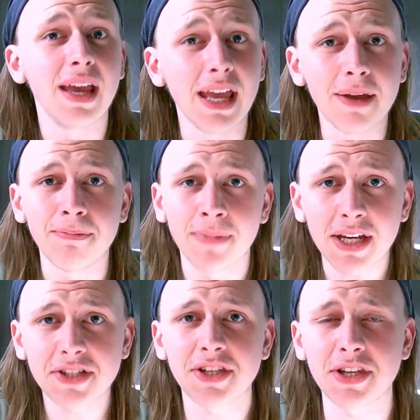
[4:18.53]
It
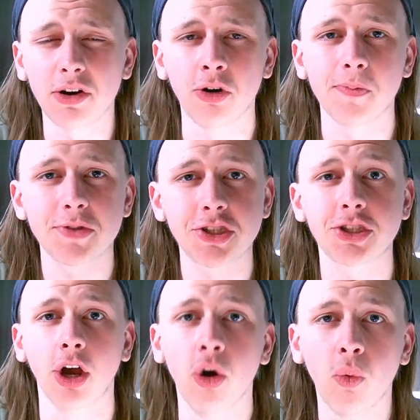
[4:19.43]
mixes it up
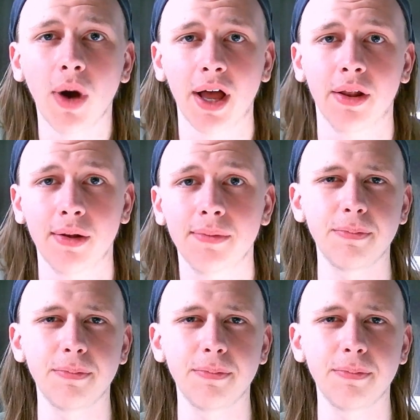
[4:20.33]
so well.